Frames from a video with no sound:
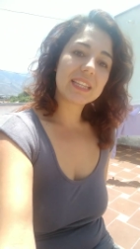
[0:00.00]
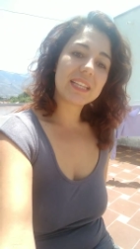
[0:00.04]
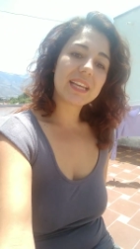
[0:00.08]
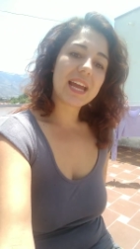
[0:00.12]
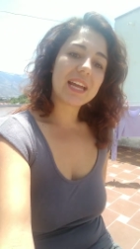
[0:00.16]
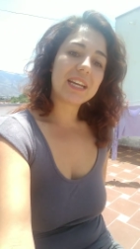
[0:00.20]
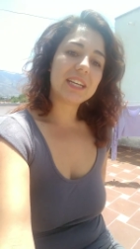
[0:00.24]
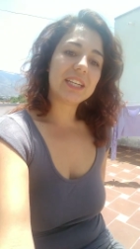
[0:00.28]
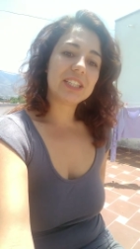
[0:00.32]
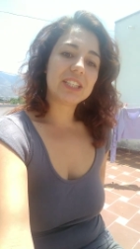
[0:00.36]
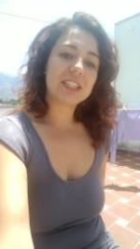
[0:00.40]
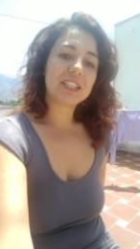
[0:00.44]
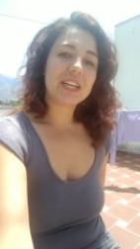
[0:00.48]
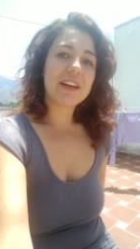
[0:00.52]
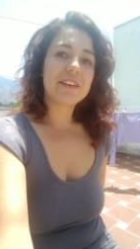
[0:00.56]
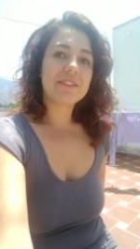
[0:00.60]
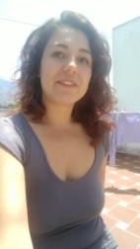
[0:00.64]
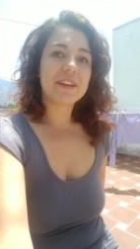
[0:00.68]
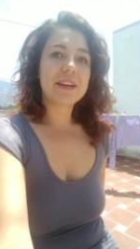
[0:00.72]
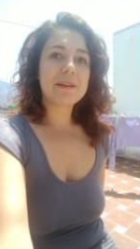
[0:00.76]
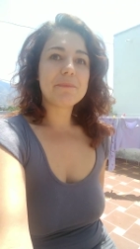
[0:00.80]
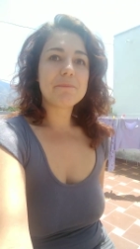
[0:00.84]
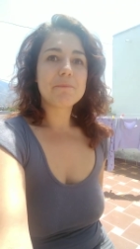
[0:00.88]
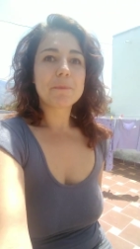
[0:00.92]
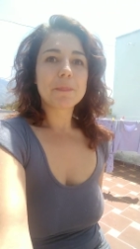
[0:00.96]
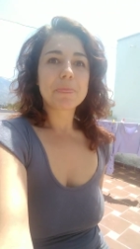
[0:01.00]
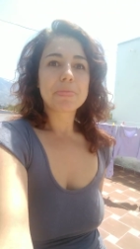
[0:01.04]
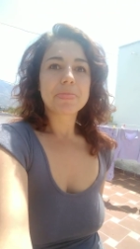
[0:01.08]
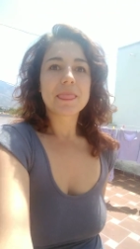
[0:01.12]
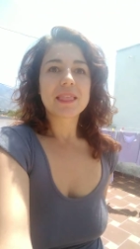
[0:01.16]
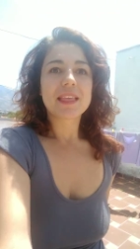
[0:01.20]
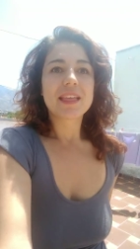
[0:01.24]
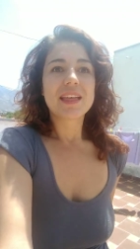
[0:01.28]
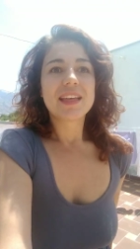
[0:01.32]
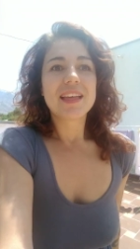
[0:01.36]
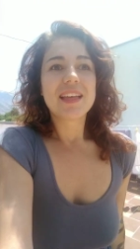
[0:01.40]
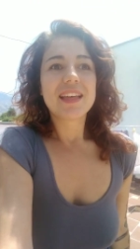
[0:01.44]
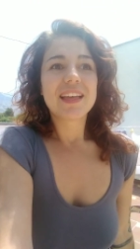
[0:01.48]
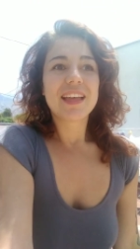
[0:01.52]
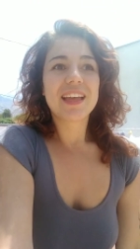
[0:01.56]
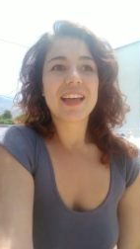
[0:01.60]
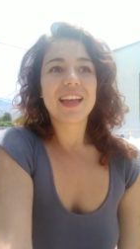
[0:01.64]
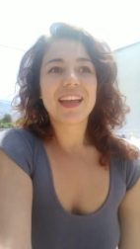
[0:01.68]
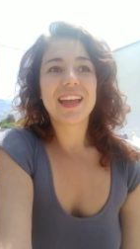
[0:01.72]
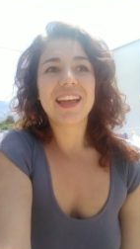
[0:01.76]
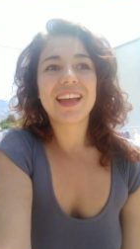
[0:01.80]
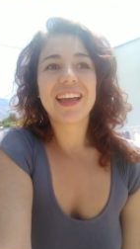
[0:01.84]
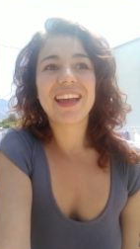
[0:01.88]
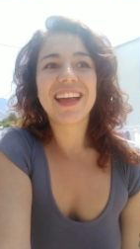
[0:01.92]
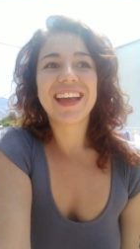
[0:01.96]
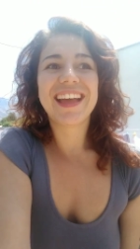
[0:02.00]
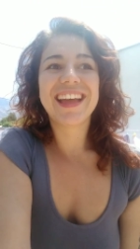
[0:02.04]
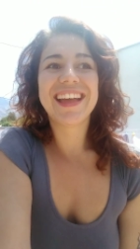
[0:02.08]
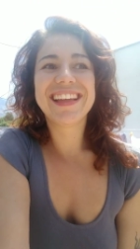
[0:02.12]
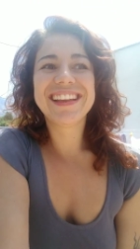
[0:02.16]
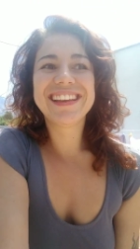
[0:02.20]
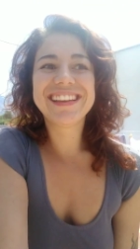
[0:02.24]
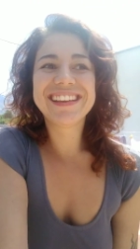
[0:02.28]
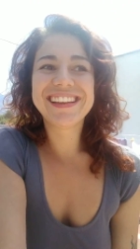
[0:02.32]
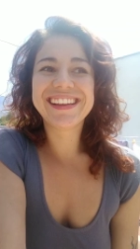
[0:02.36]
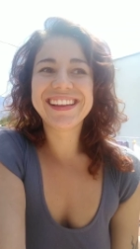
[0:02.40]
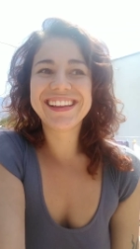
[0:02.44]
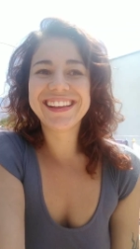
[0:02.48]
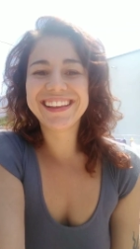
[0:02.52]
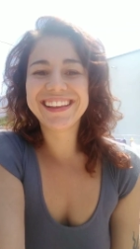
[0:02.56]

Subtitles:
the energy of it. And